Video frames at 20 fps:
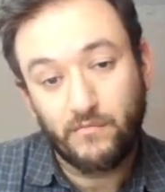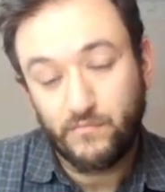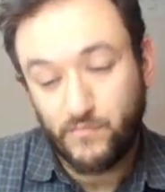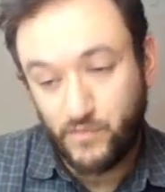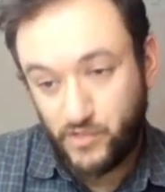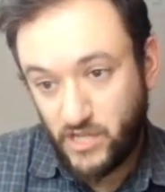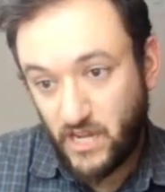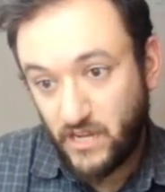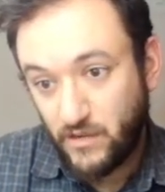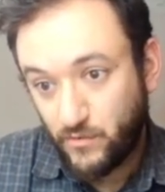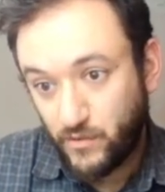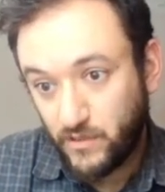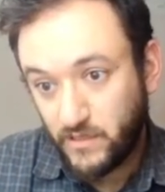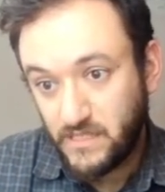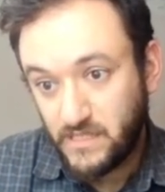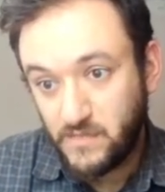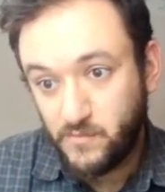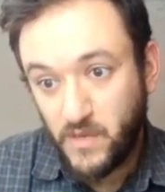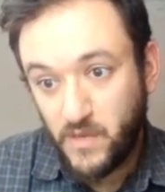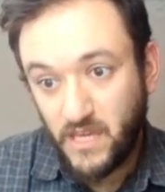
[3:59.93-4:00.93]
Generally
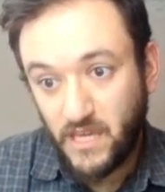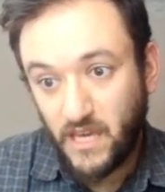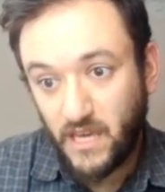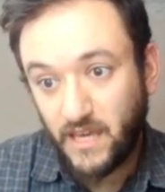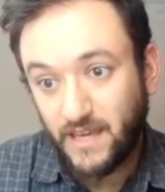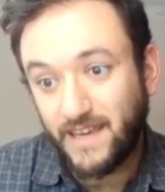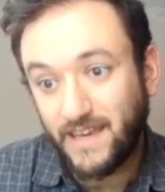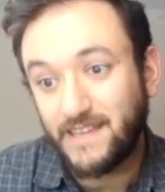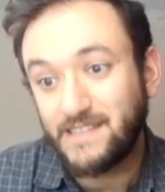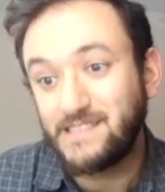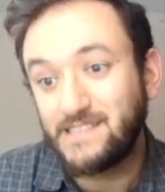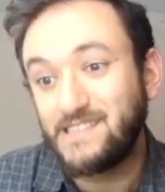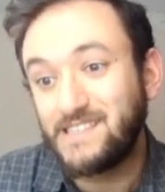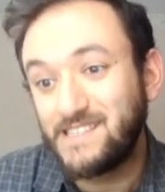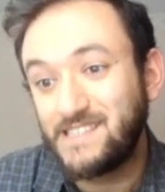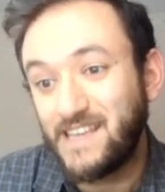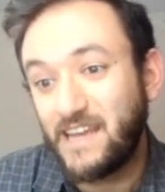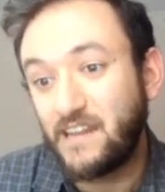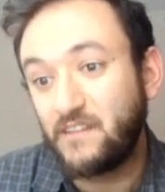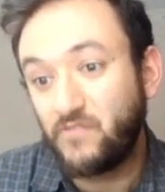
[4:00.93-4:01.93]
speaking, it's the
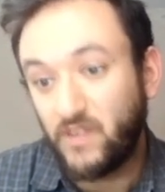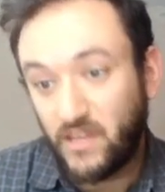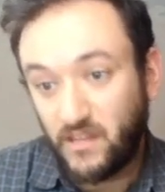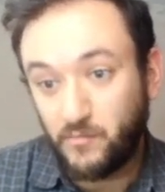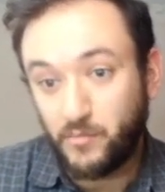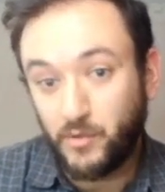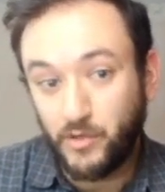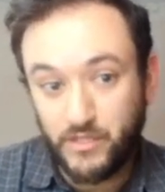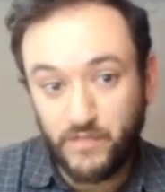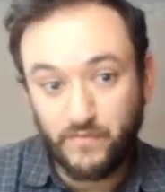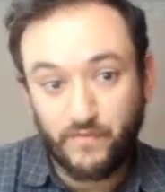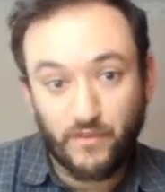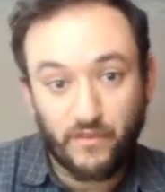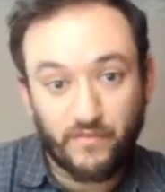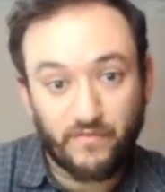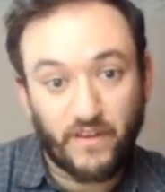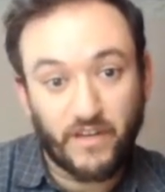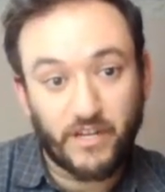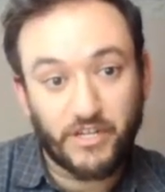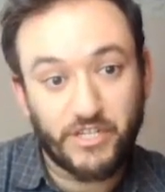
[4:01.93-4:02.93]
set of inputs for the
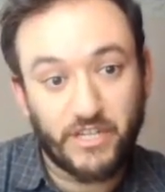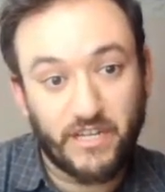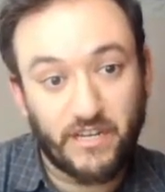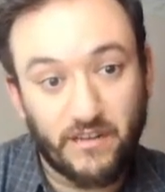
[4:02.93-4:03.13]
function.